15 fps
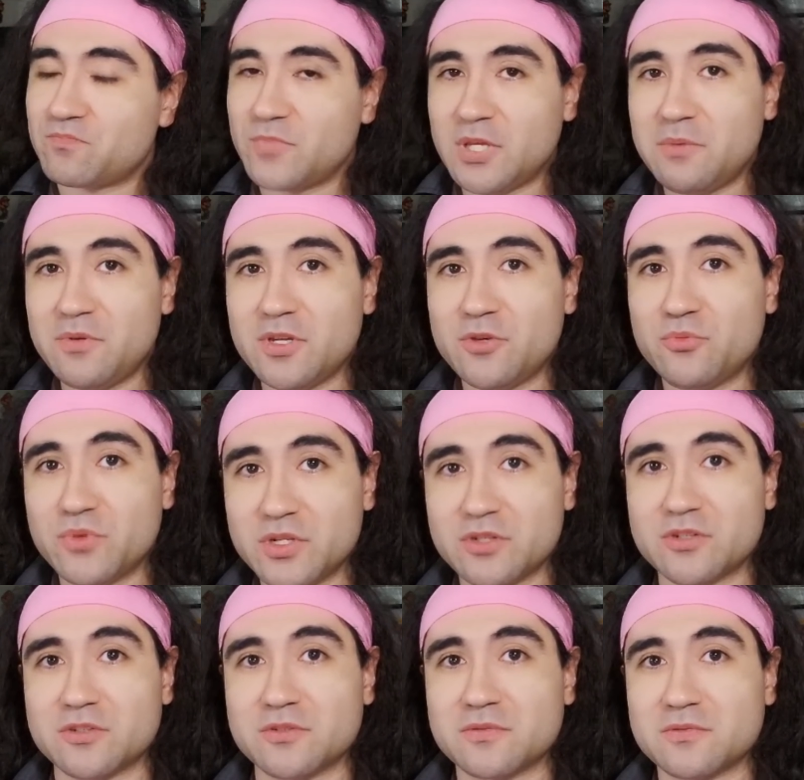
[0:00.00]
Maybe I
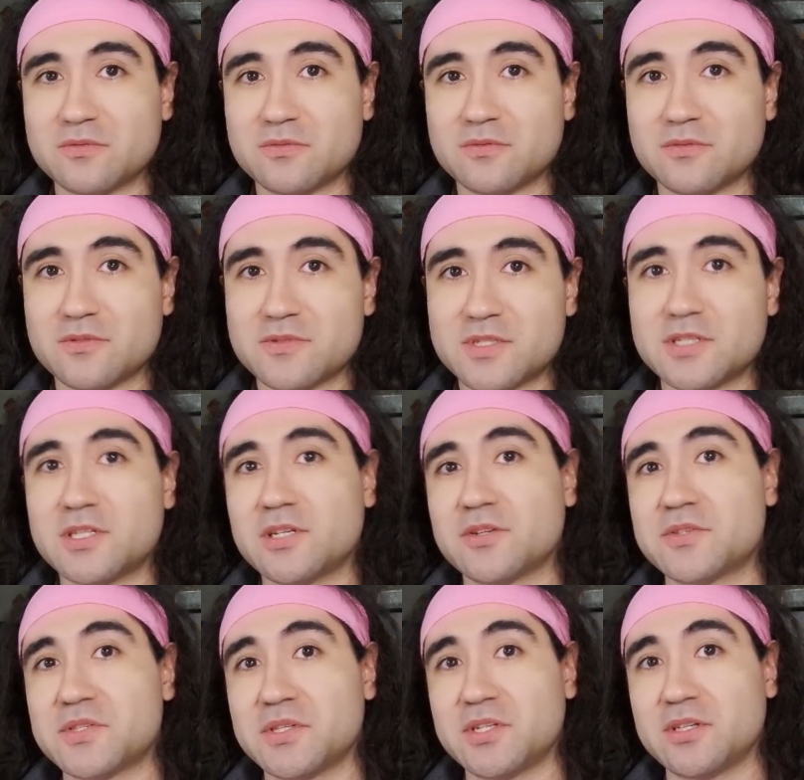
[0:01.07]
will sit down
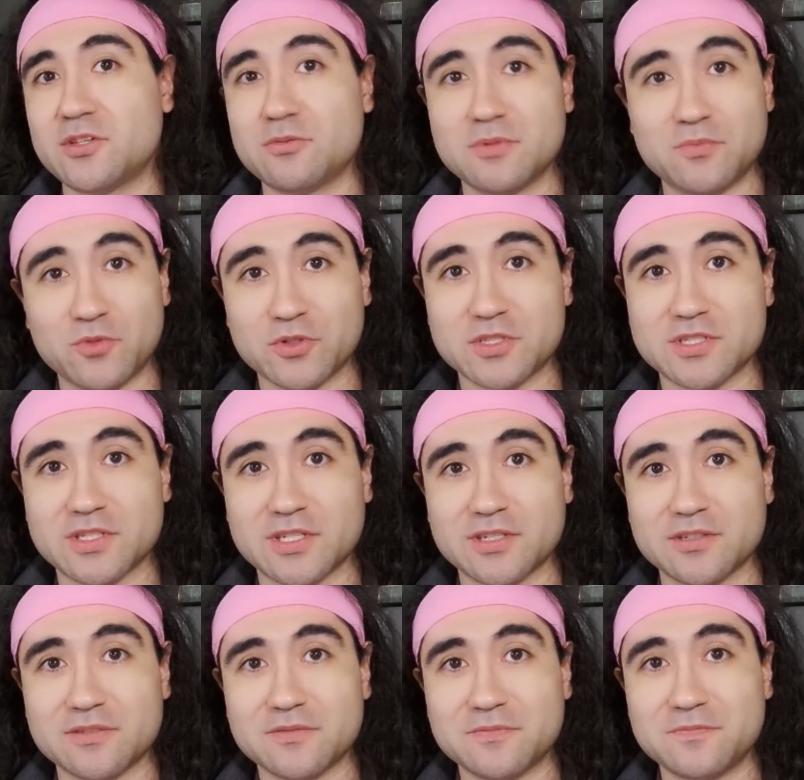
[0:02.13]
and study a little bit more
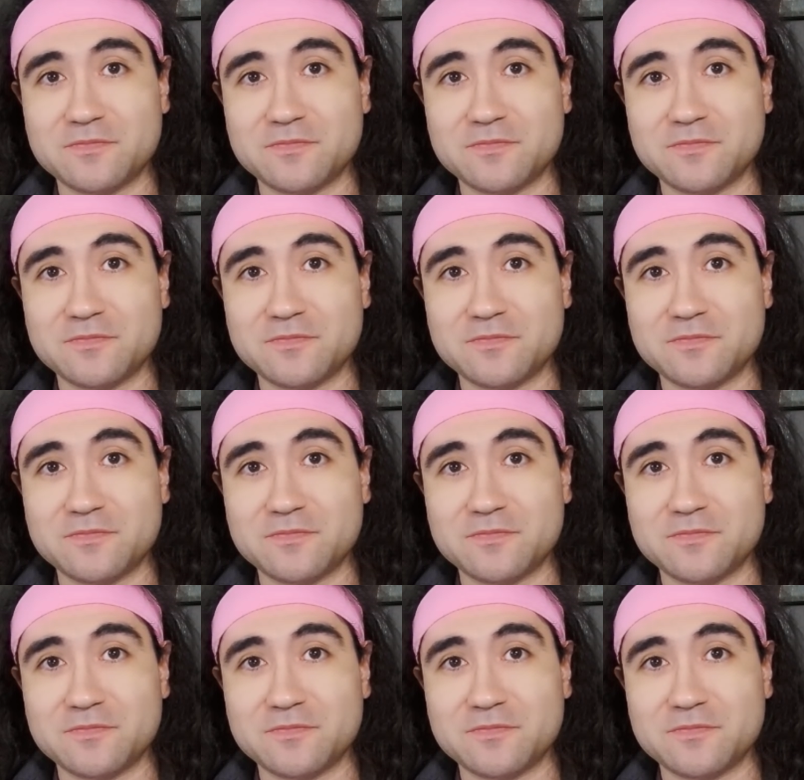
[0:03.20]
tonight.